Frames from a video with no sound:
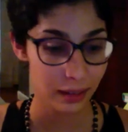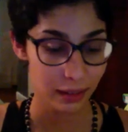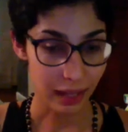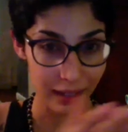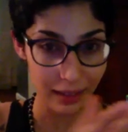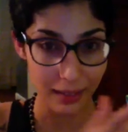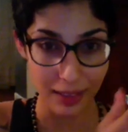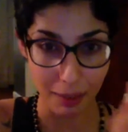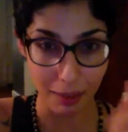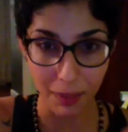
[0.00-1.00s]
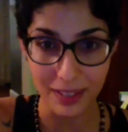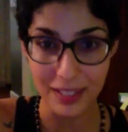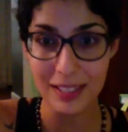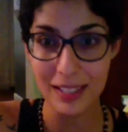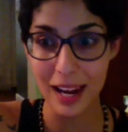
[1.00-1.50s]
like the
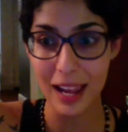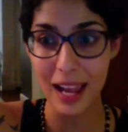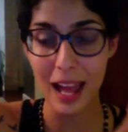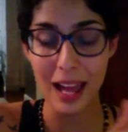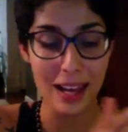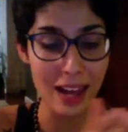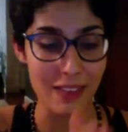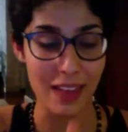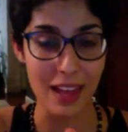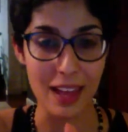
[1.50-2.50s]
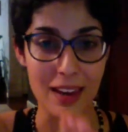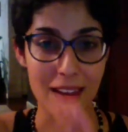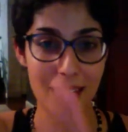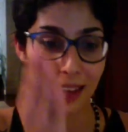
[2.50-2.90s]
abundance that i had and then